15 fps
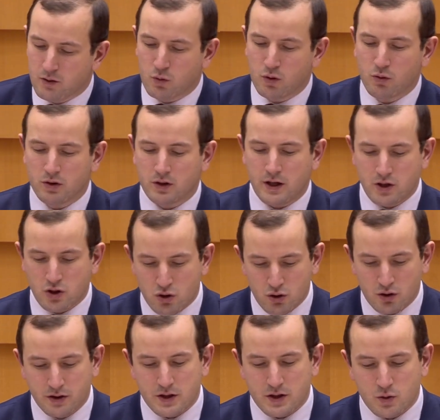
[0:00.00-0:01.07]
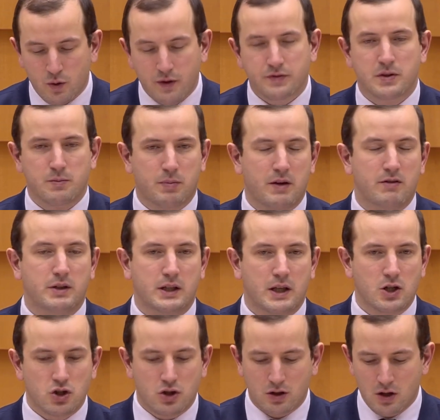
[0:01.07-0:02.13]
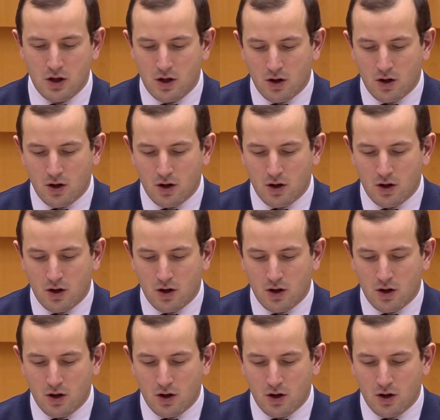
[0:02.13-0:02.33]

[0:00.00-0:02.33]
we will ensure the swift implementation